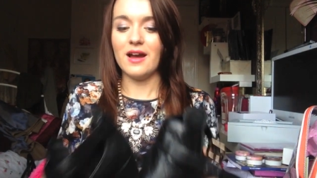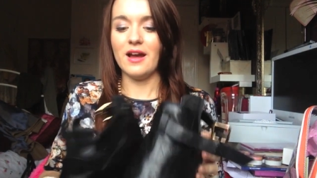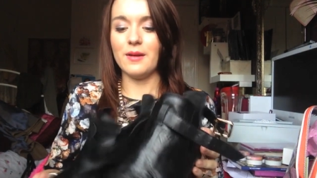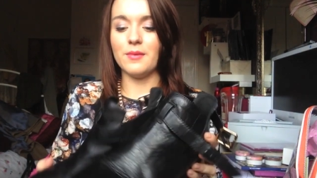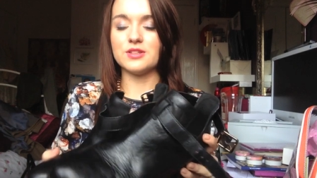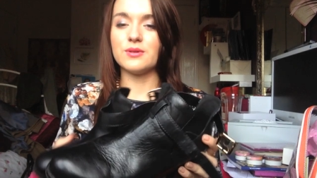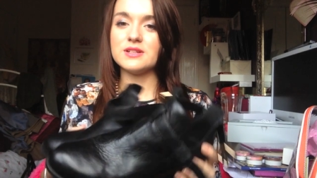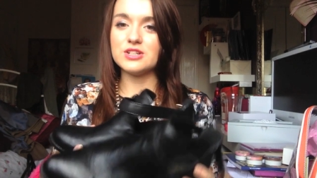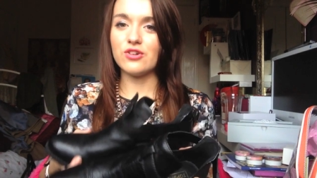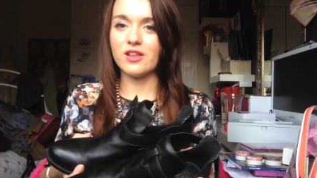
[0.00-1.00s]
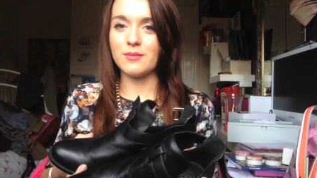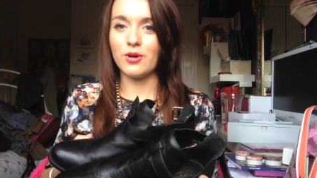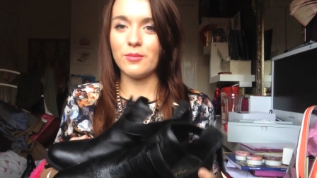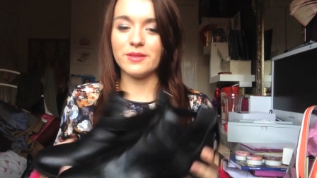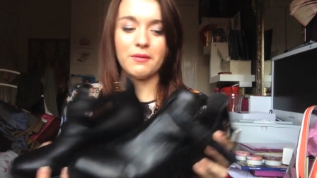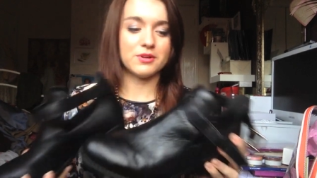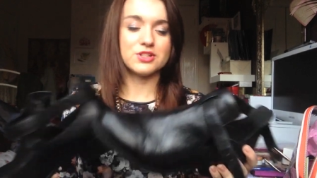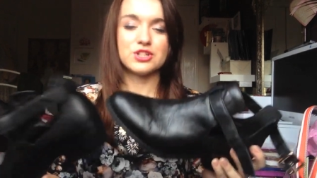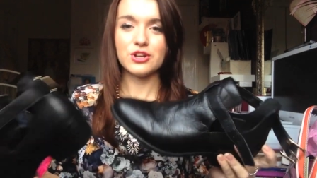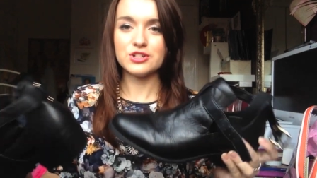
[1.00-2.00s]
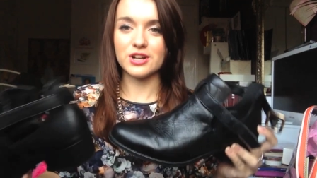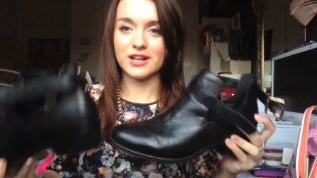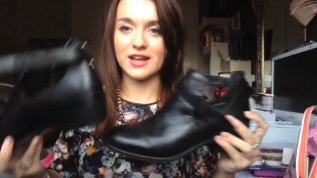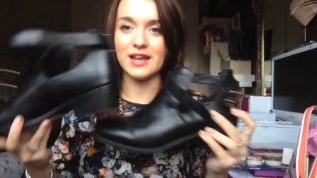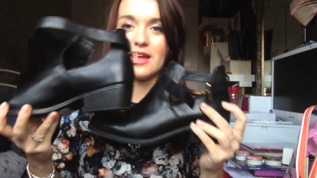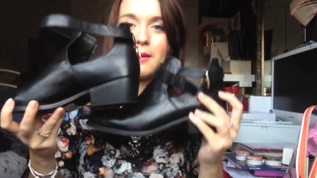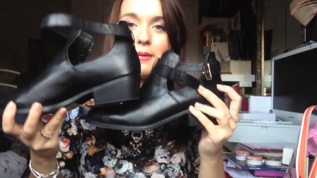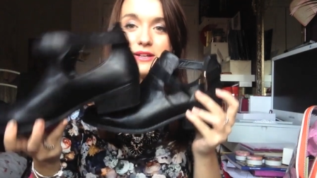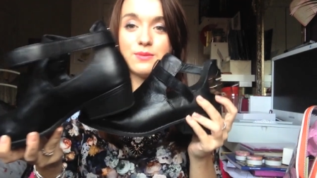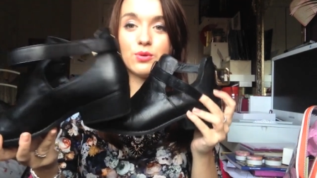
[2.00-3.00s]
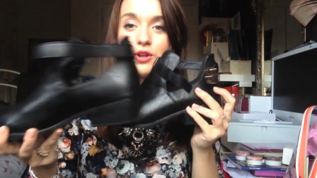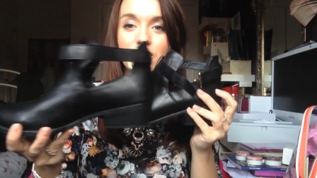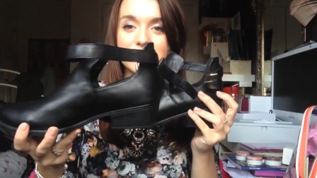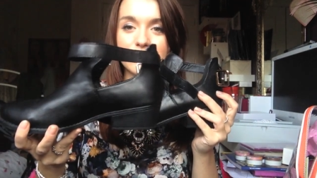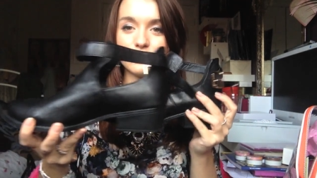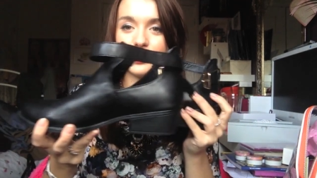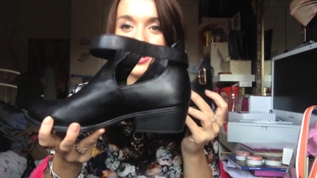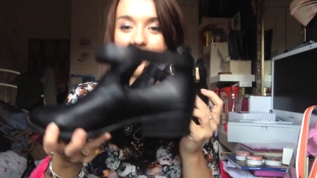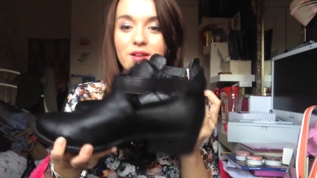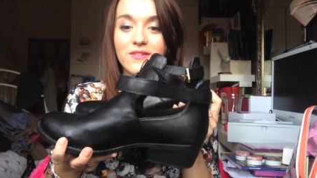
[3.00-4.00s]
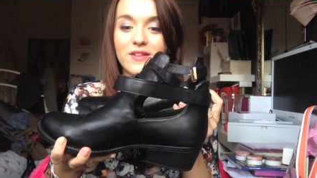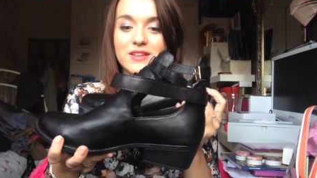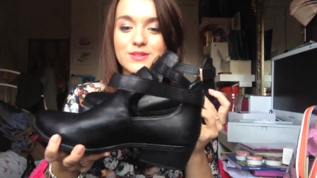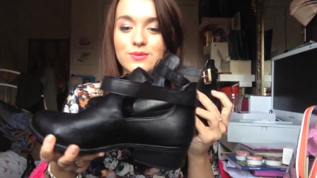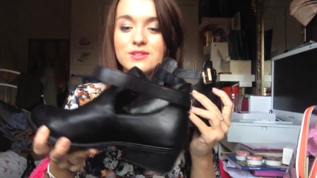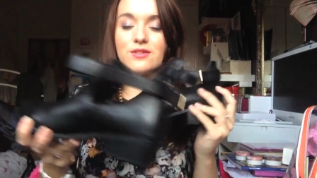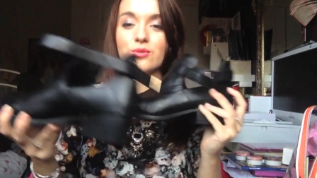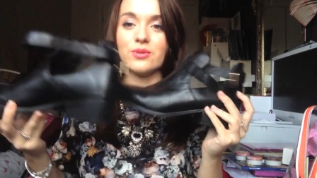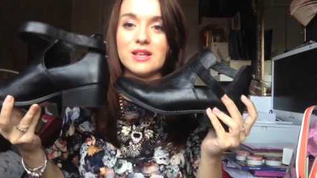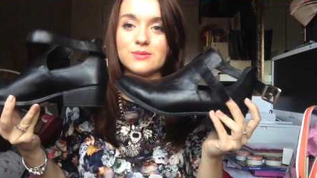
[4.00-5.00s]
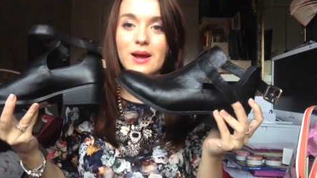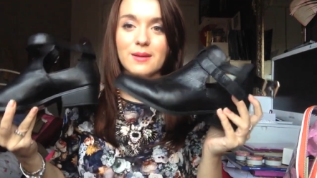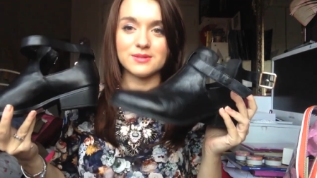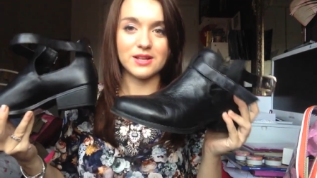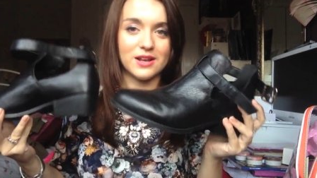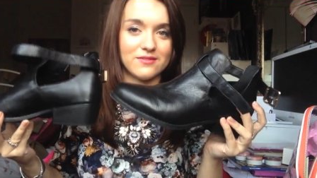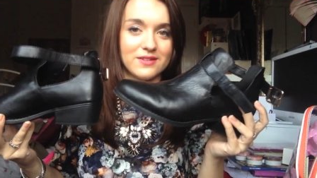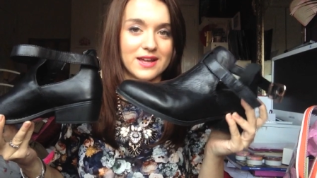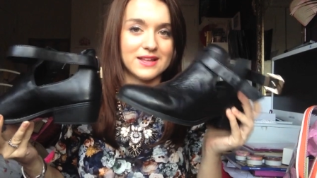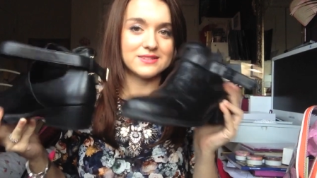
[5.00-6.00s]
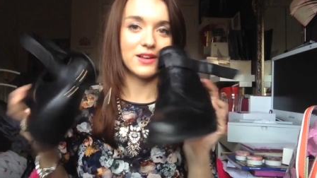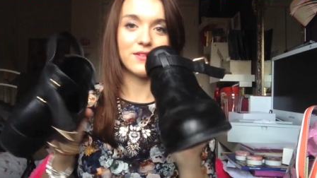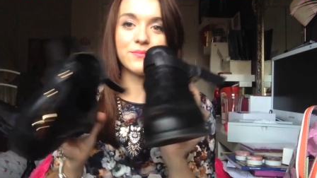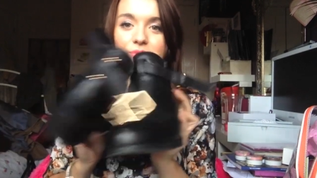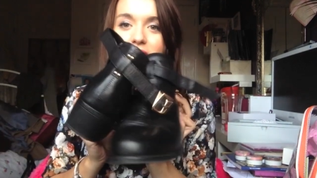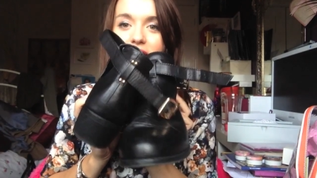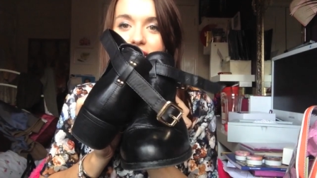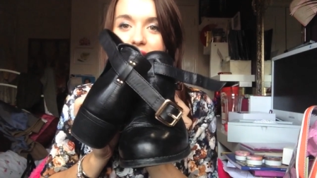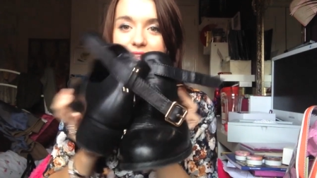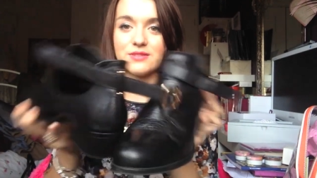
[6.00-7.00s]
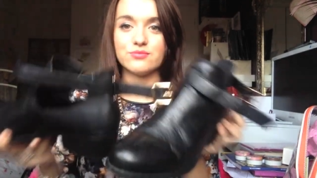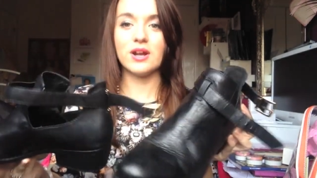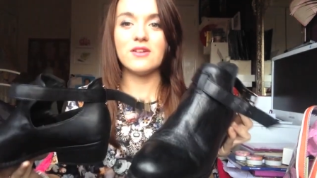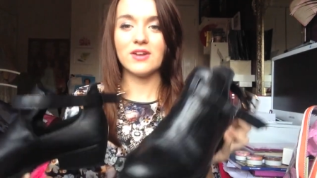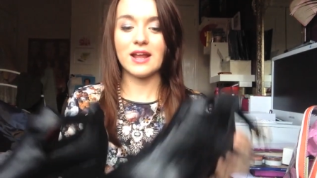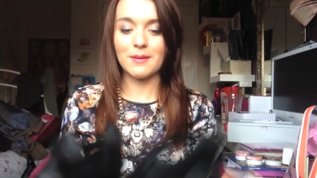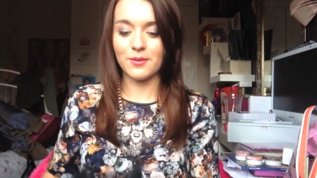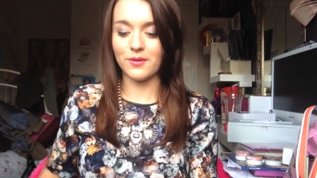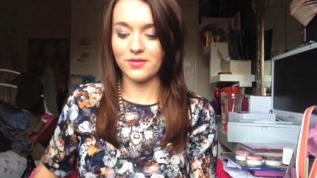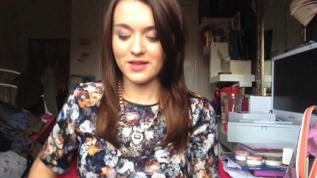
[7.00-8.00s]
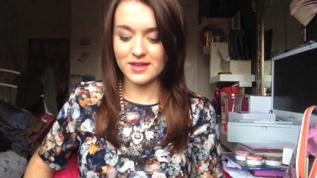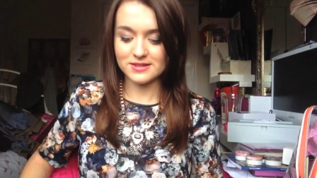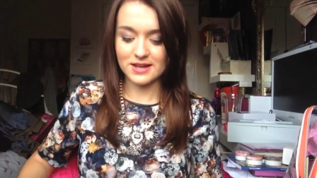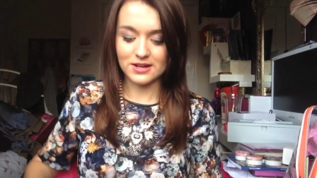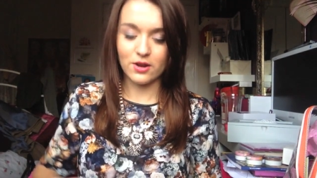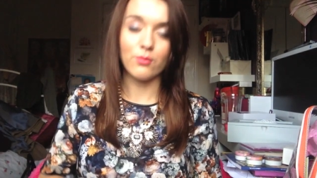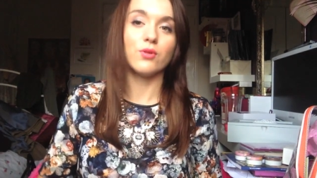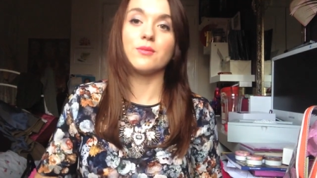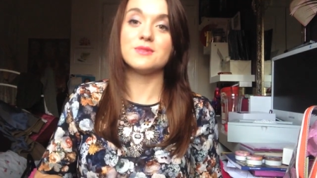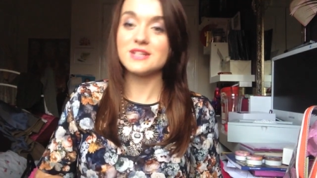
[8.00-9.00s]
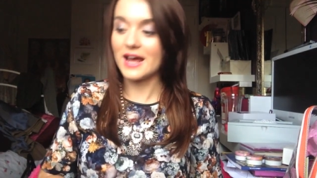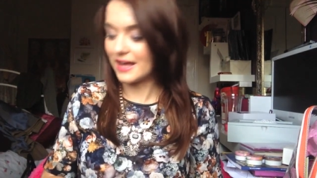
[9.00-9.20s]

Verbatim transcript: Um, so I did try them on, but they were just too chunky. But I did want a cutout shoe, and I found these ones. I thought these were absolutely lovely. So yes, really, really happy with these and I wore them today.